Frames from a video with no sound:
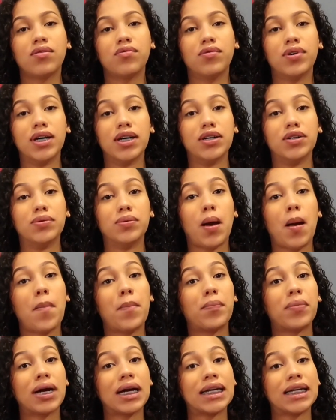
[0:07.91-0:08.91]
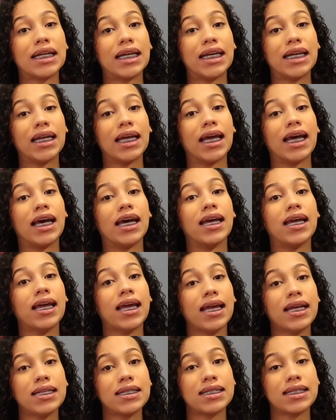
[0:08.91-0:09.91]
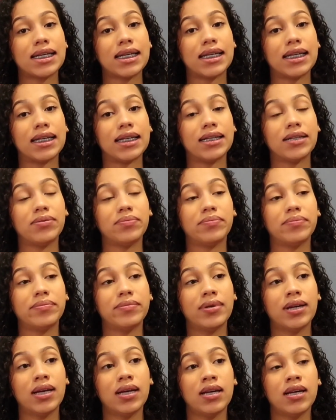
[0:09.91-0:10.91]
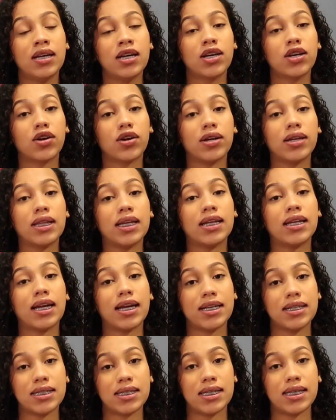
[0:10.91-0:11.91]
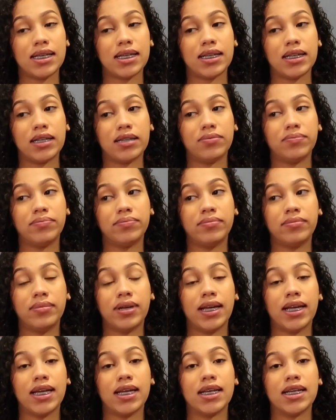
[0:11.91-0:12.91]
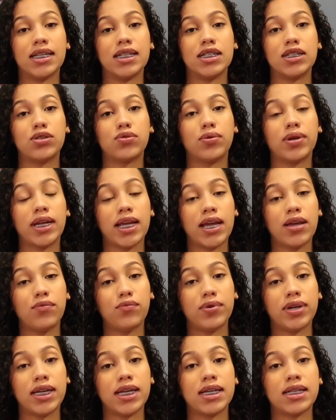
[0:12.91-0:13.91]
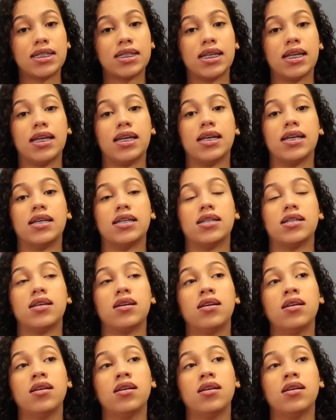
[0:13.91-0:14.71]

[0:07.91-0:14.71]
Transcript: Well, pregnant at 18, currently 19, and 28 weeks and